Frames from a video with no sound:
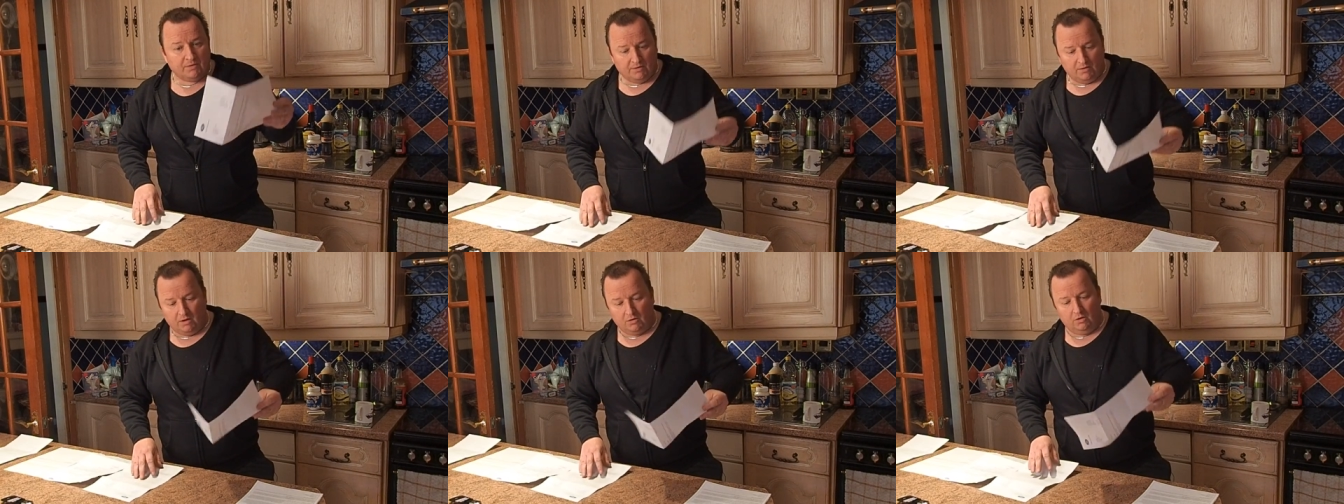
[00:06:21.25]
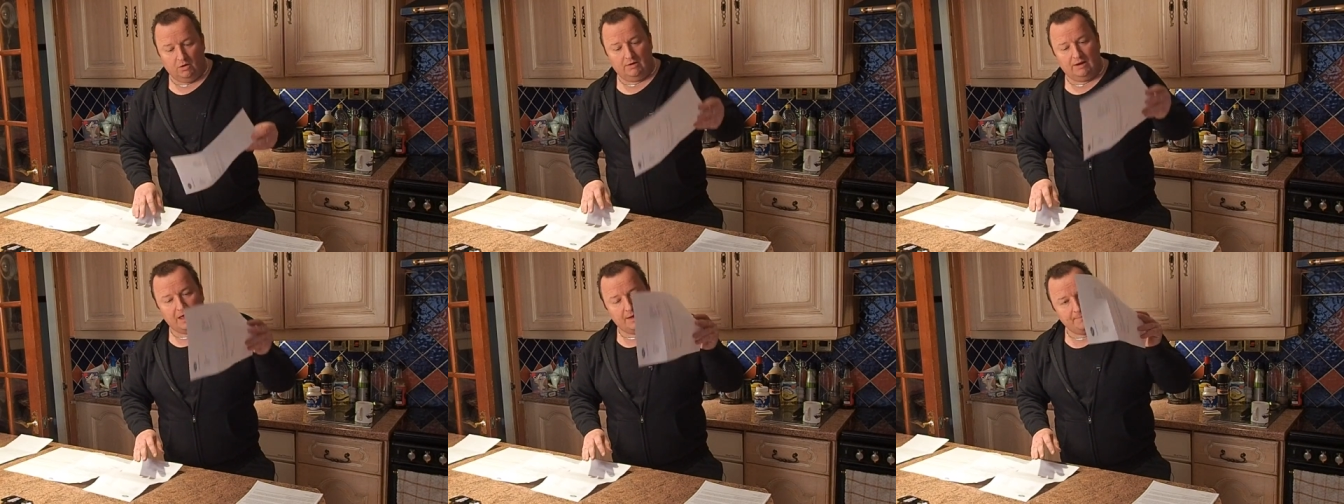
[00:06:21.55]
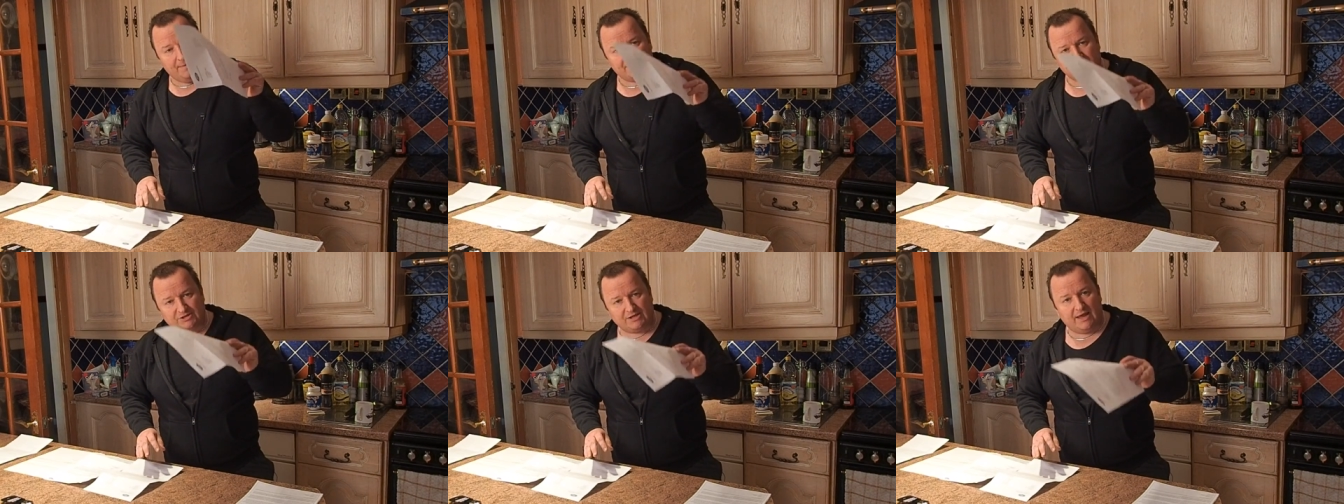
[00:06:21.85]
I got a letter
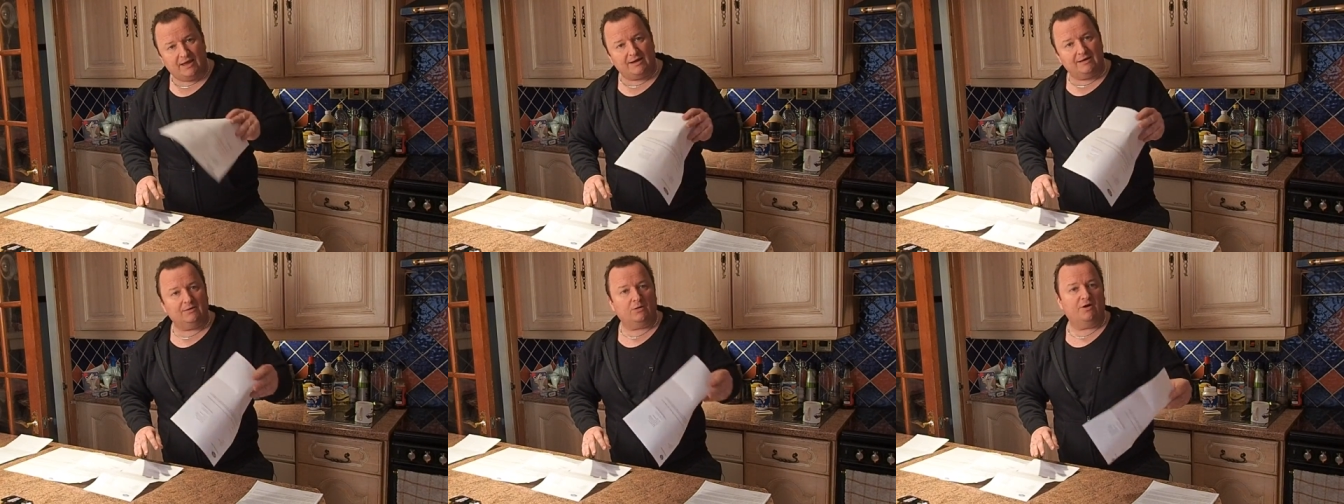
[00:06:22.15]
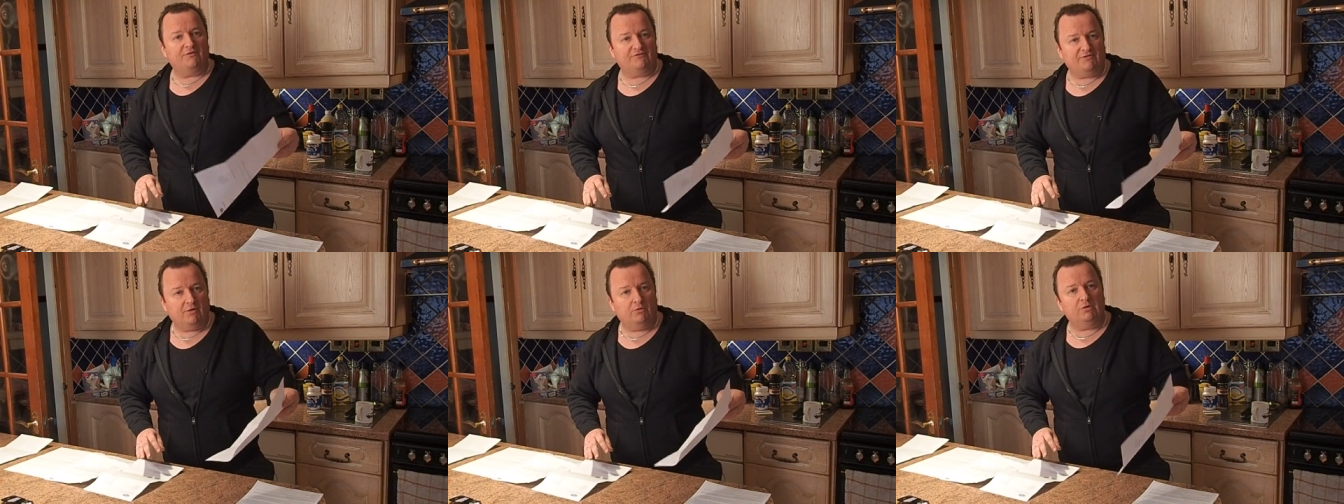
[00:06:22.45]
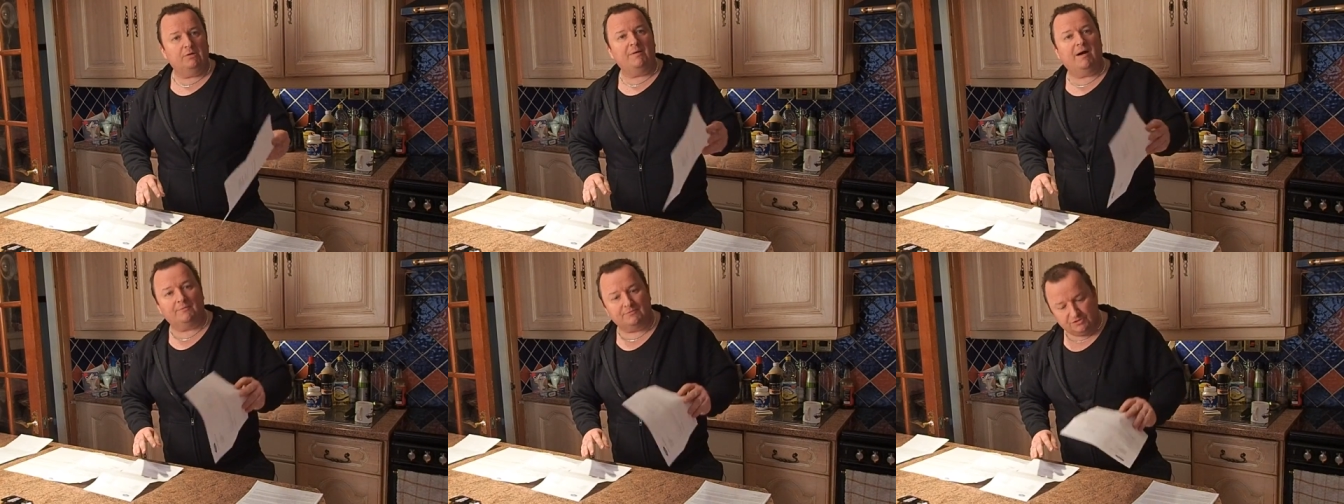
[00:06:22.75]
back saying, can I phone
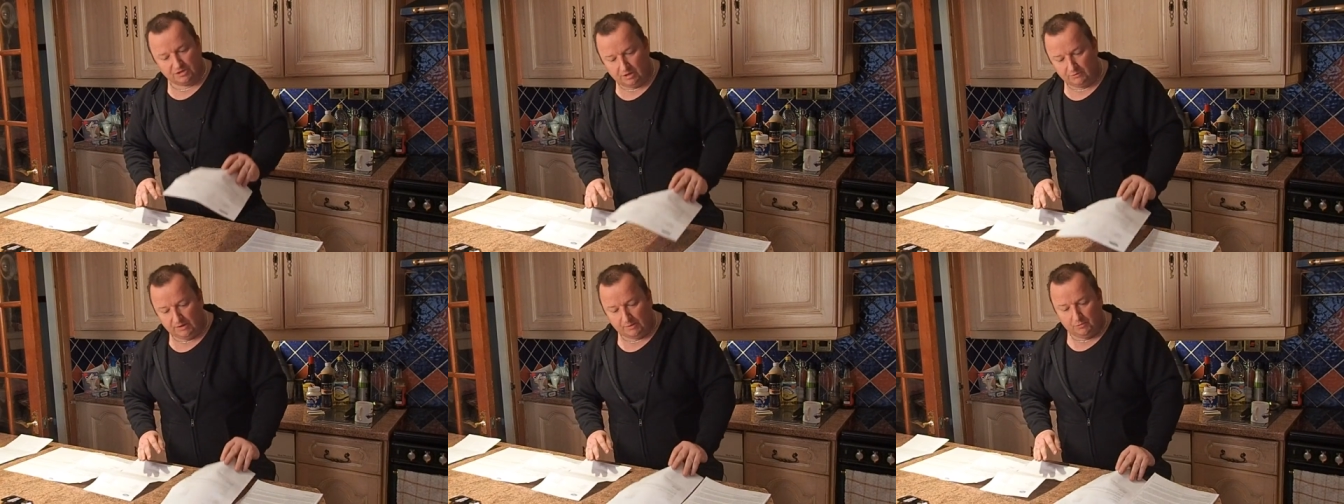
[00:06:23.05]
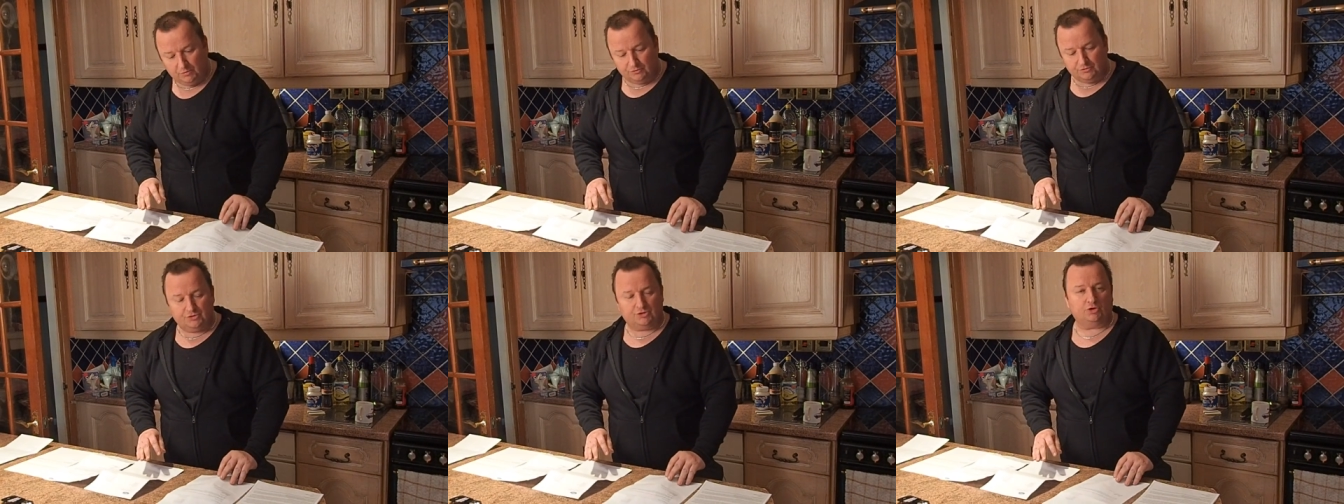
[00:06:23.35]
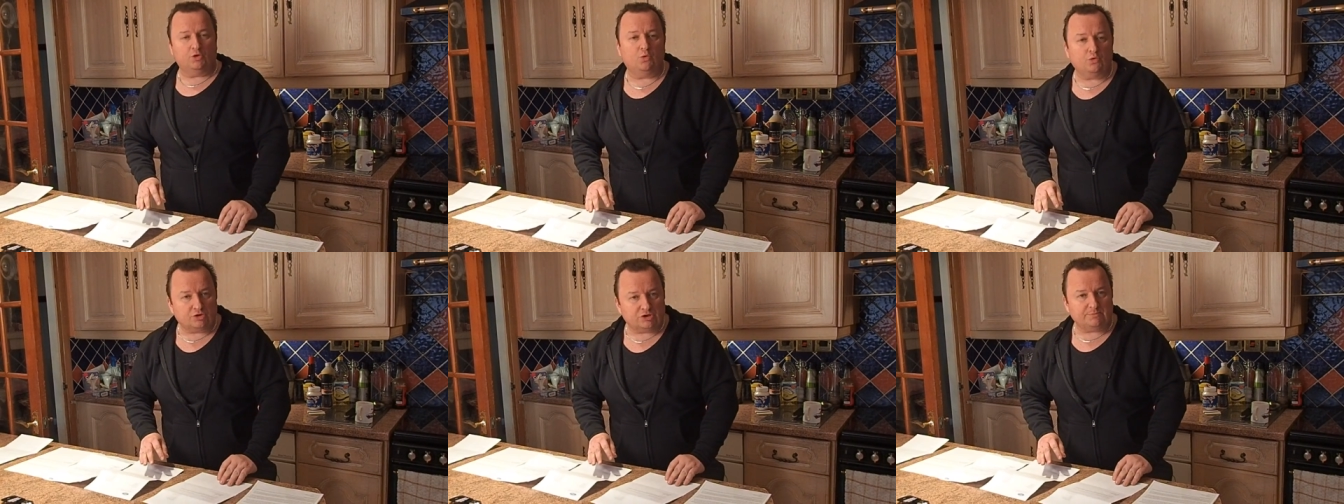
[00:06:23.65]
them up? So they want to
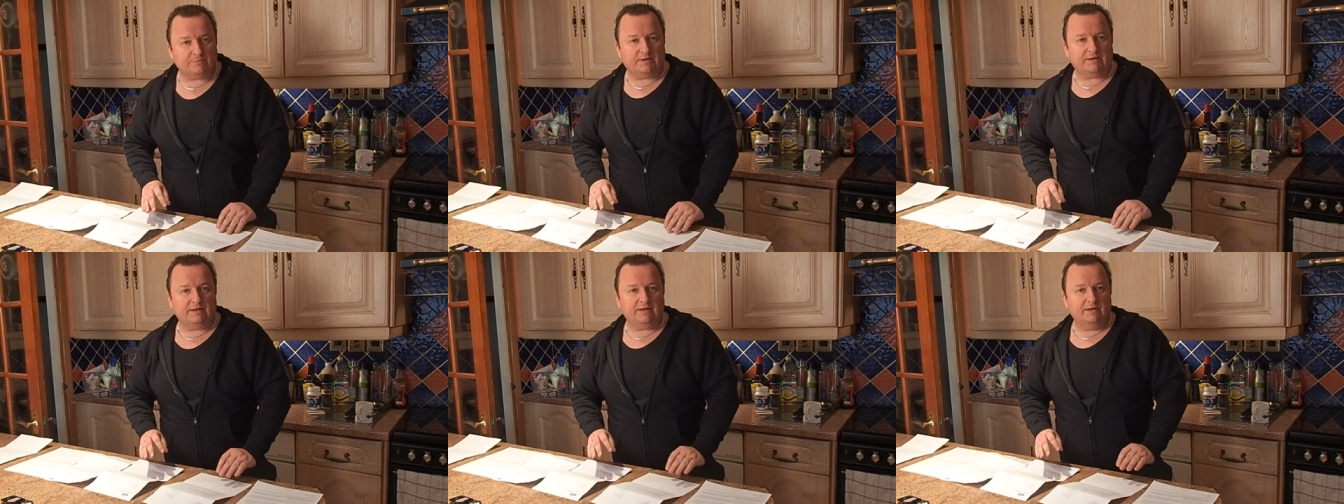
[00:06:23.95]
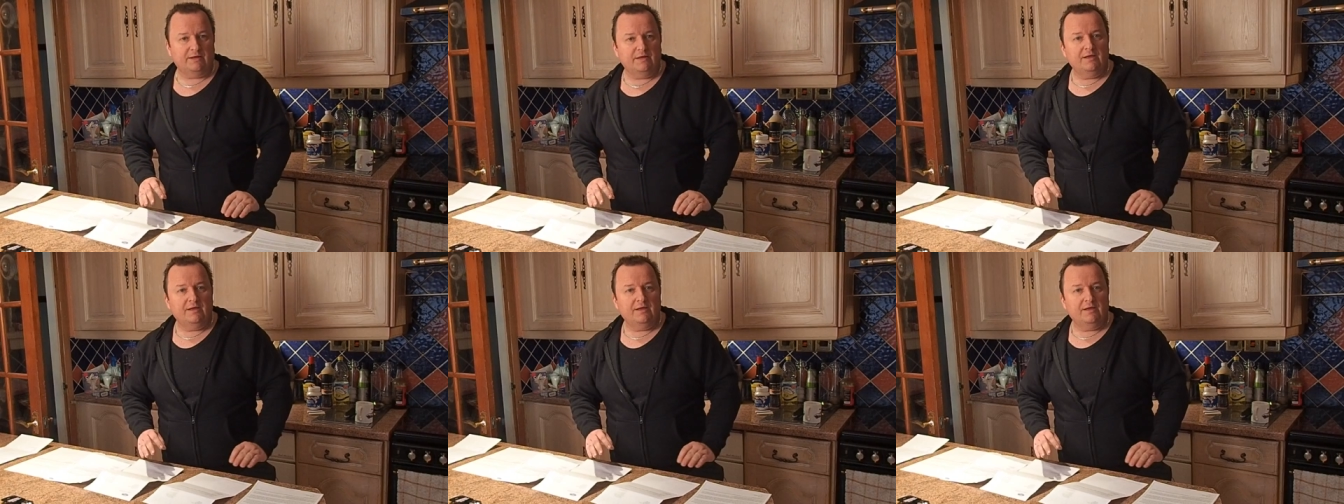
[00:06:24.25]
talk to me.